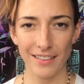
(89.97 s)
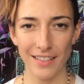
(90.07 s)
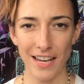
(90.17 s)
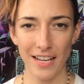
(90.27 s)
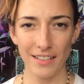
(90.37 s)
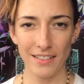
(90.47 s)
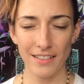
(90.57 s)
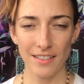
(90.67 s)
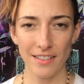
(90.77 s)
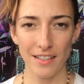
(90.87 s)
The
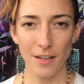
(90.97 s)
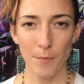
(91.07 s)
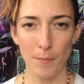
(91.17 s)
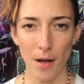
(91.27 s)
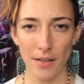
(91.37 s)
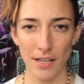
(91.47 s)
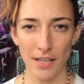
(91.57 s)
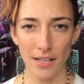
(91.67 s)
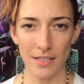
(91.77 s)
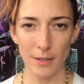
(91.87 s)
next mala
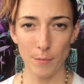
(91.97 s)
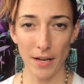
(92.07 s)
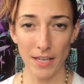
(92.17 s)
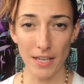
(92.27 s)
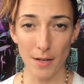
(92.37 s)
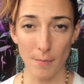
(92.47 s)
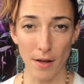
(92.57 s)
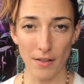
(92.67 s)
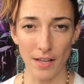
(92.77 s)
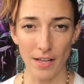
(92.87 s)
is Mayiya
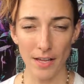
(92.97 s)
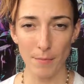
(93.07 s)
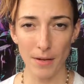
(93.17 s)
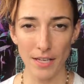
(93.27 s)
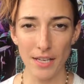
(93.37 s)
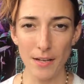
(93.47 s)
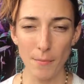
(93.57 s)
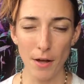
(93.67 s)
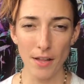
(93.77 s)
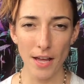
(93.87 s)
Mala, and Mayiya
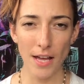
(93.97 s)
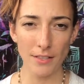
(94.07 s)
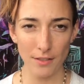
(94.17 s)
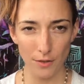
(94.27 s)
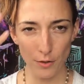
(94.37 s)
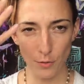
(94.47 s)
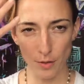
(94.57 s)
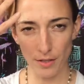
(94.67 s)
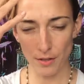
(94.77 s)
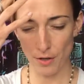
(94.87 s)
Mala has to do
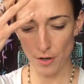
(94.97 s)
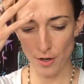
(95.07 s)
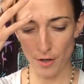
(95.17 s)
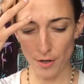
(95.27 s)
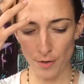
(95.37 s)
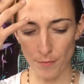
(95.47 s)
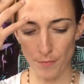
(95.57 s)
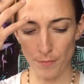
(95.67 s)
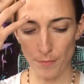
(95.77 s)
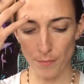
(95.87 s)
with your
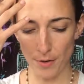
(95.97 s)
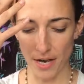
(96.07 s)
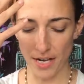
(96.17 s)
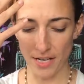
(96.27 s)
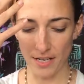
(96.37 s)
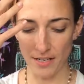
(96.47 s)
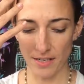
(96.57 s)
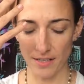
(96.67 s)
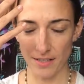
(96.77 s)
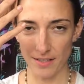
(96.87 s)
brain.
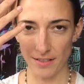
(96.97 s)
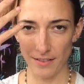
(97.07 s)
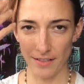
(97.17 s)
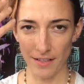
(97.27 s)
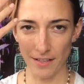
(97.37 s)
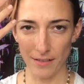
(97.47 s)
If